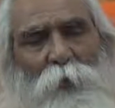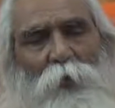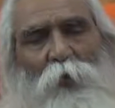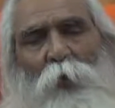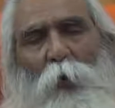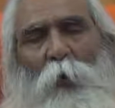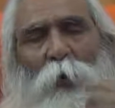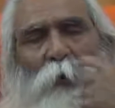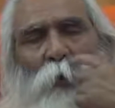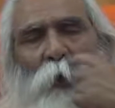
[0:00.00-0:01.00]
2
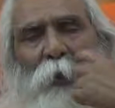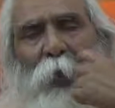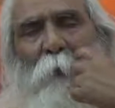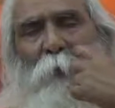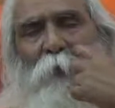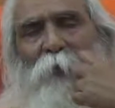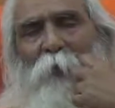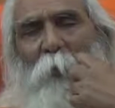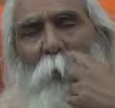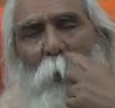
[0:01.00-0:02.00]
or 3 times
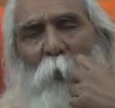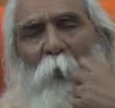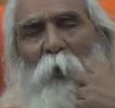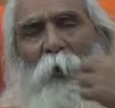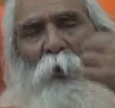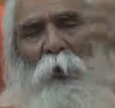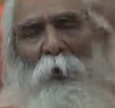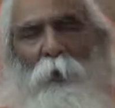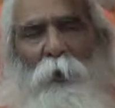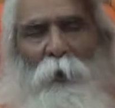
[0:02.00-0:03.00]

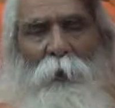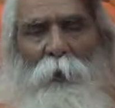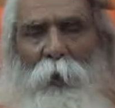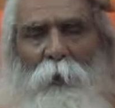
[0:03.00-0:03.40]
in